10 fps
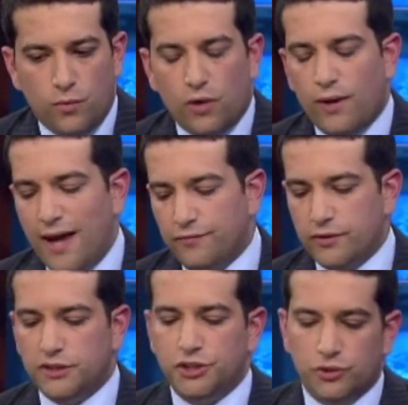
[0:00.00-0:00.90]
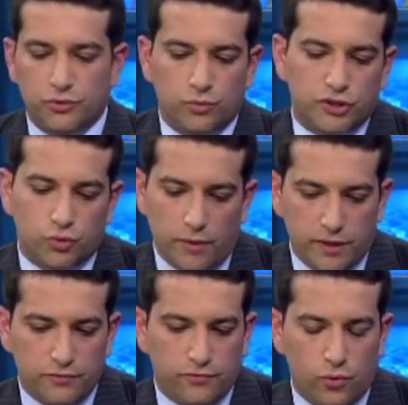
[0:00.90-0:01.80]
Well, after the children were
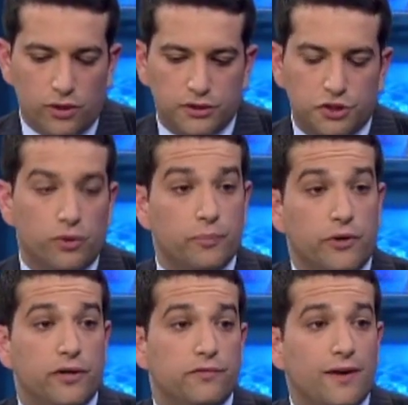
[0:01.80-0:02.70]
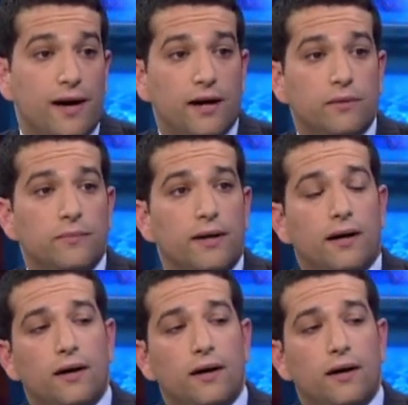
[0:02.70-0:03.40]
swimming for a short period of time,